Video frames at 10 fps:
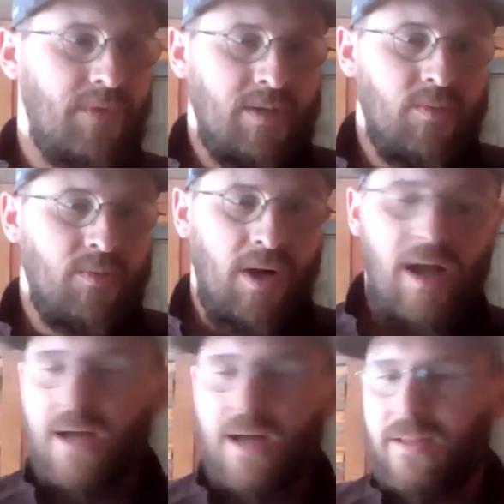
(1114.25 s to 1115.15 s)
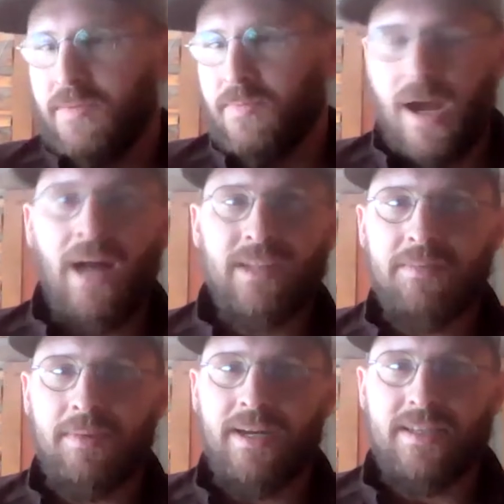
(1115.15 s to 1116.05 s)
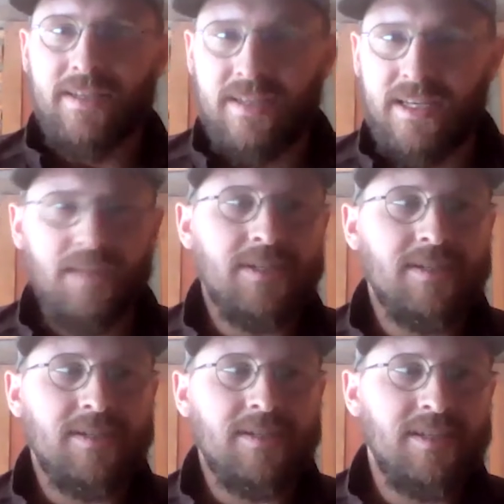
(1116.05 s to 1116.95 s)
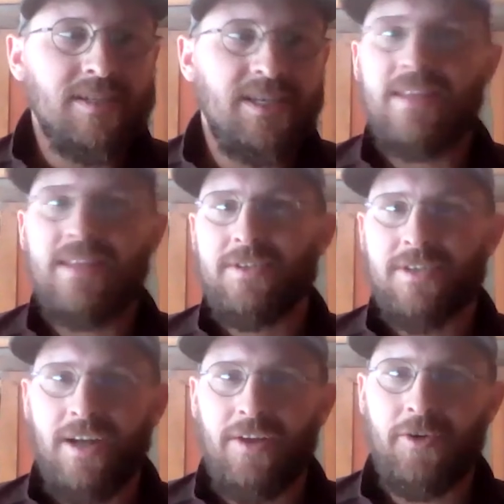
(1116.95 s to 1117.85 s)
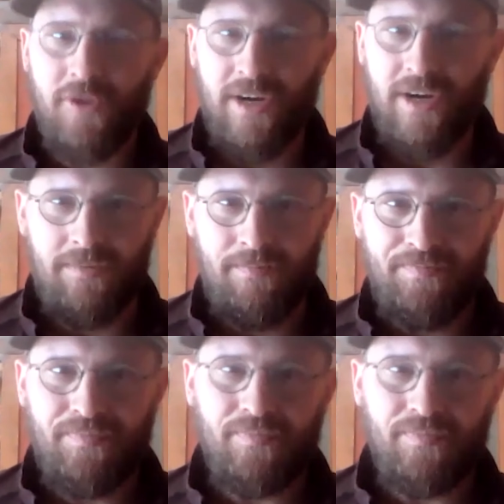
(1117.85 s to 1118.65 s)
said, well, I'll lend the money to the deal. It was a $16,000 trailer.